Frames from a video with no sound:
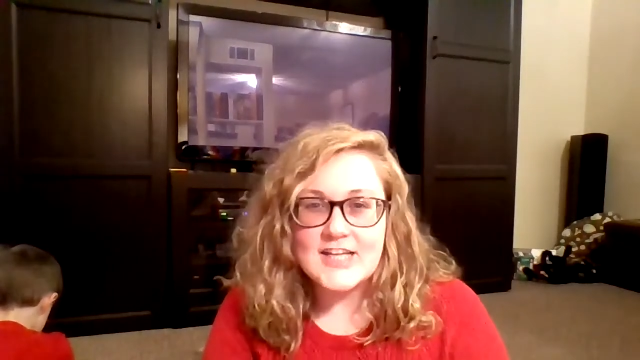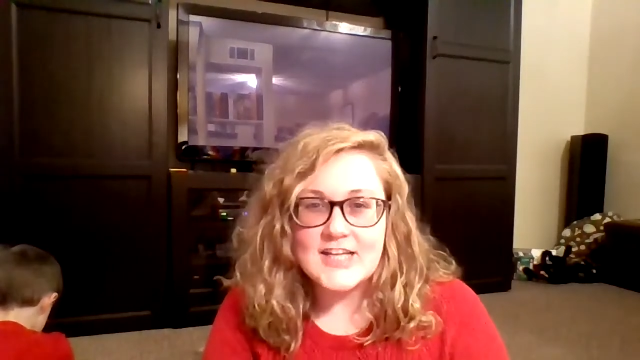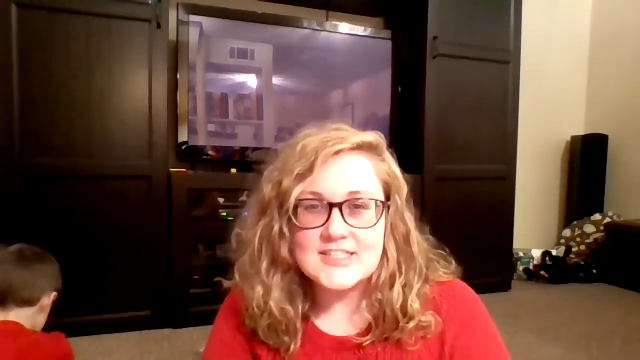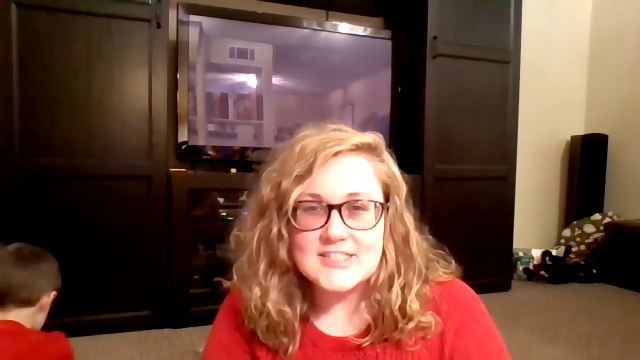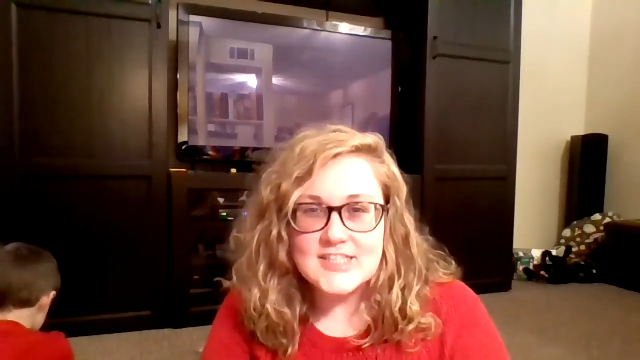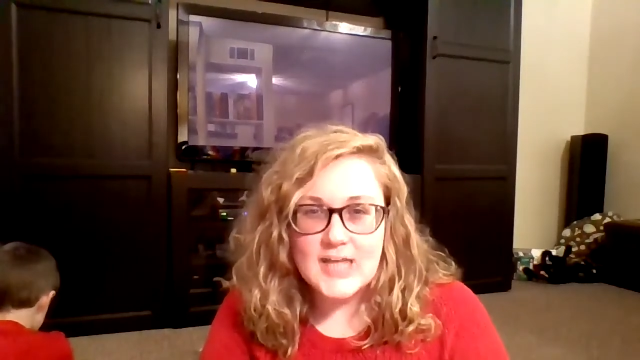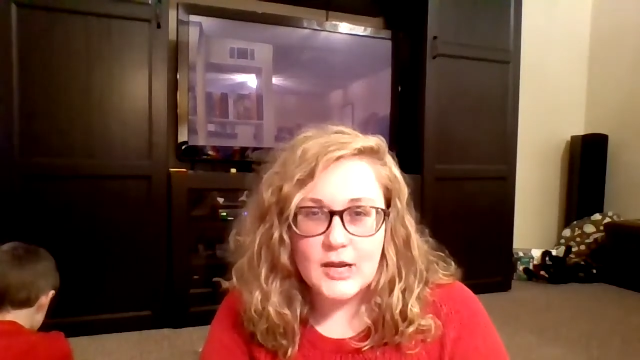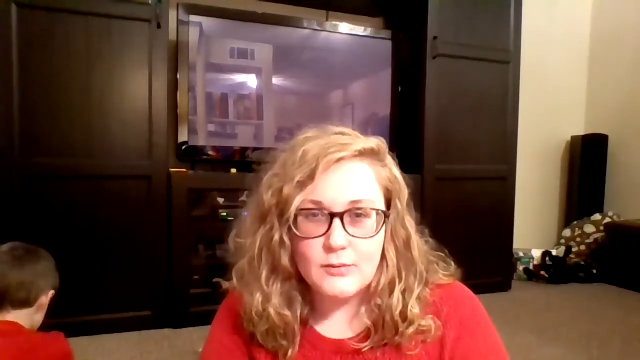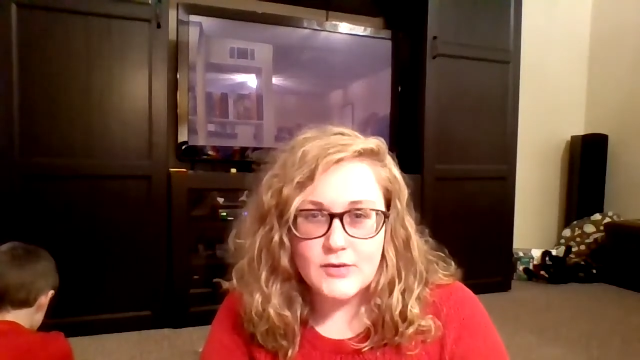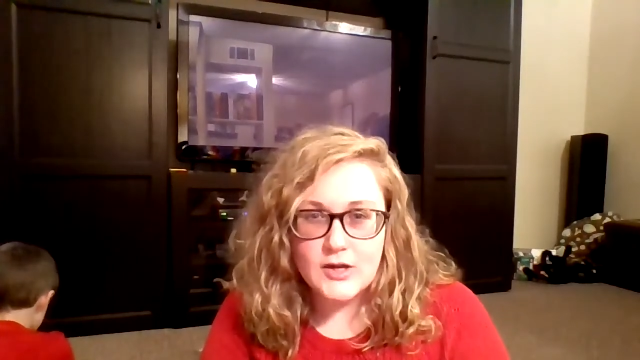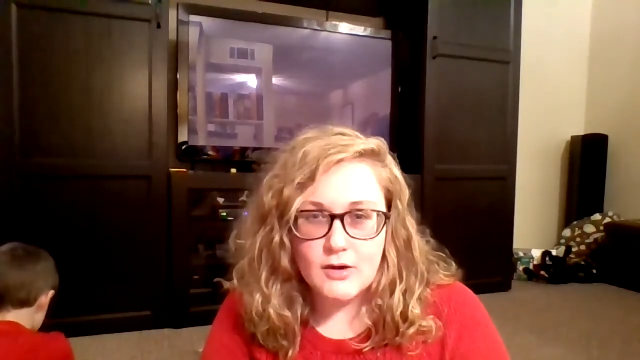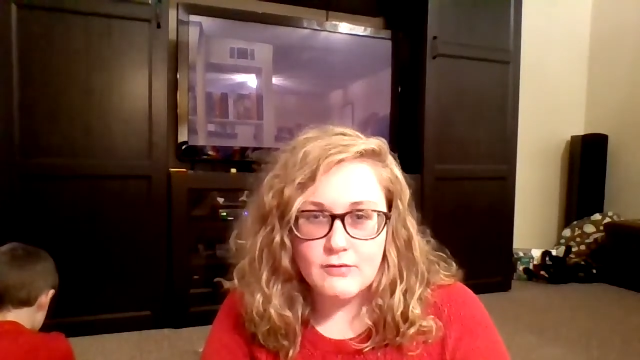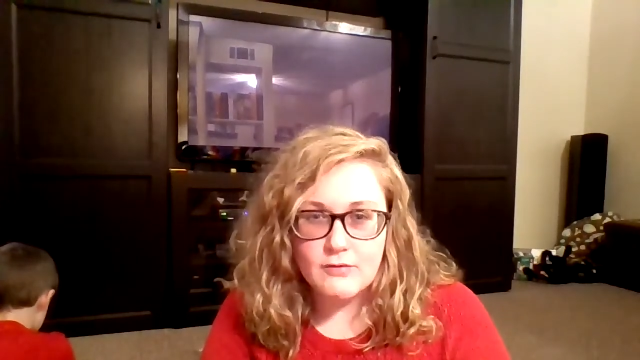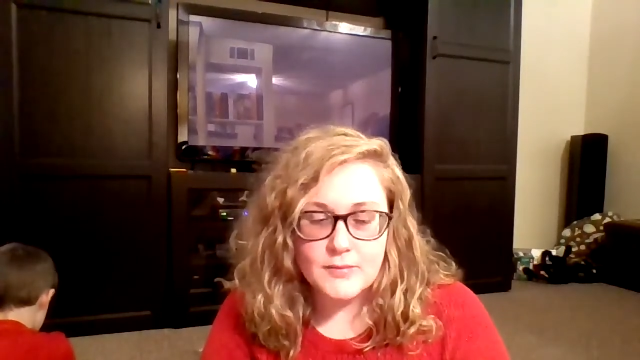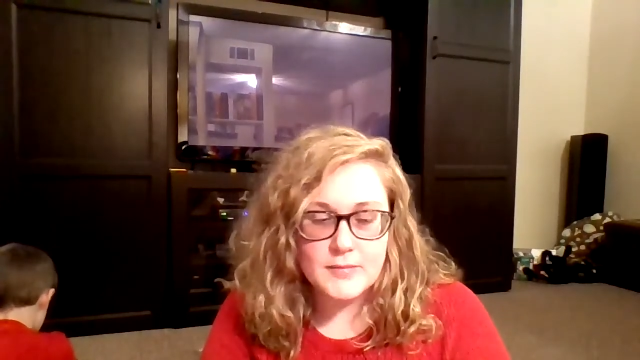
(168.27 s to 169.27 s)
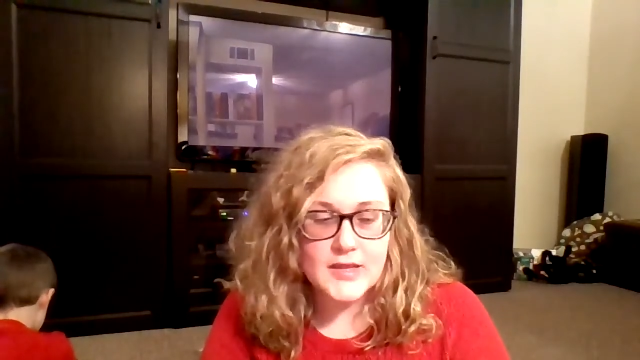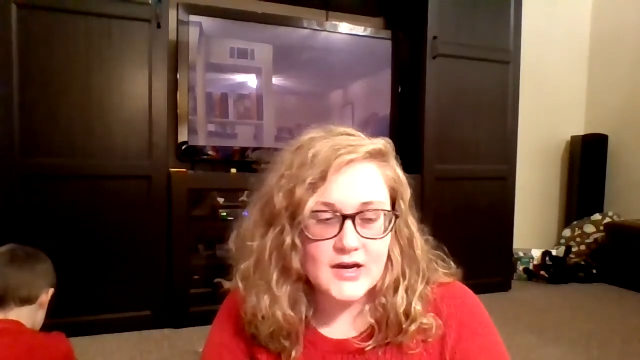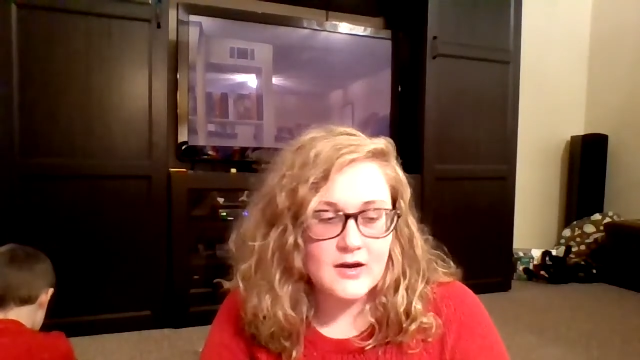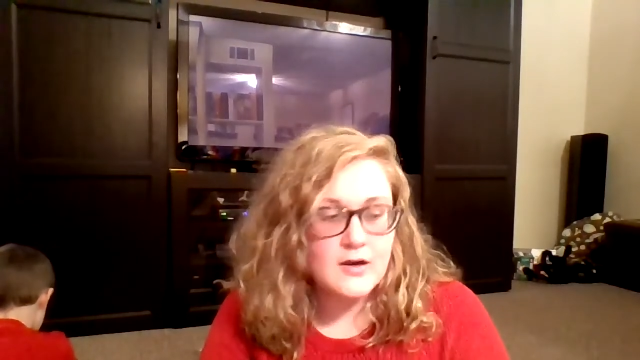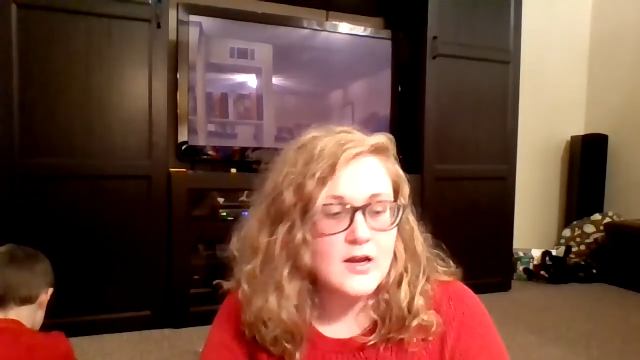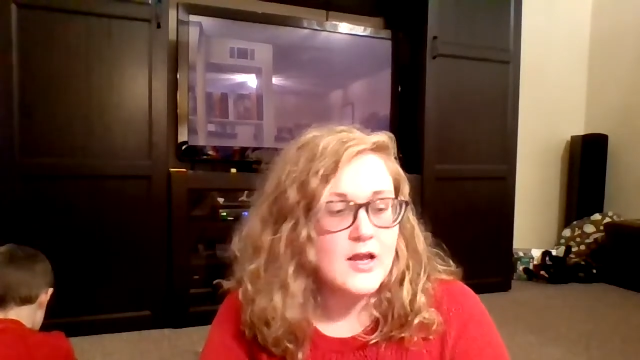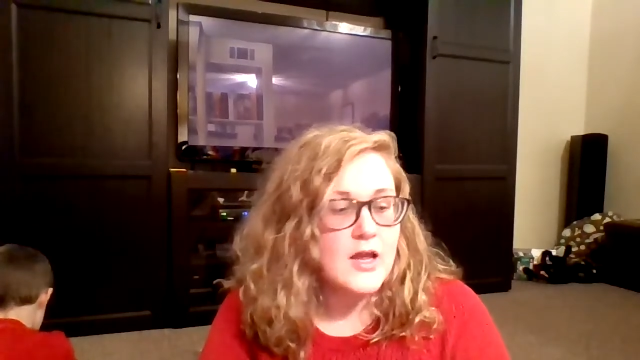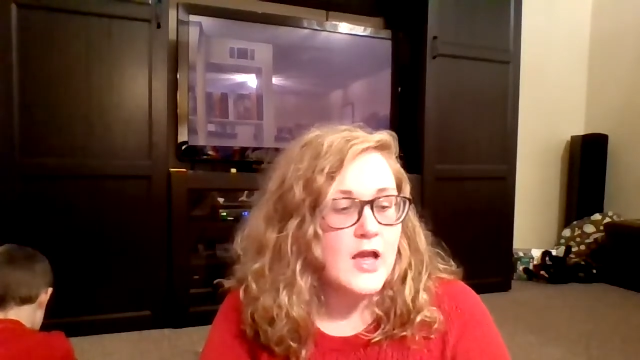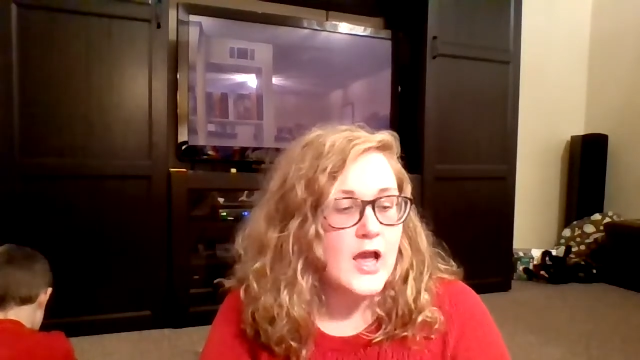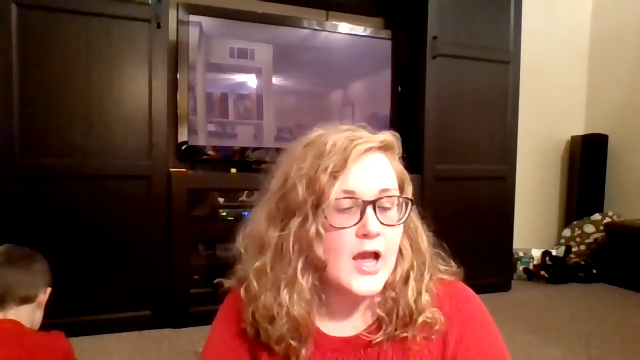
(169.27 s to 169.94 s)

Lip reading: and see how we go from there.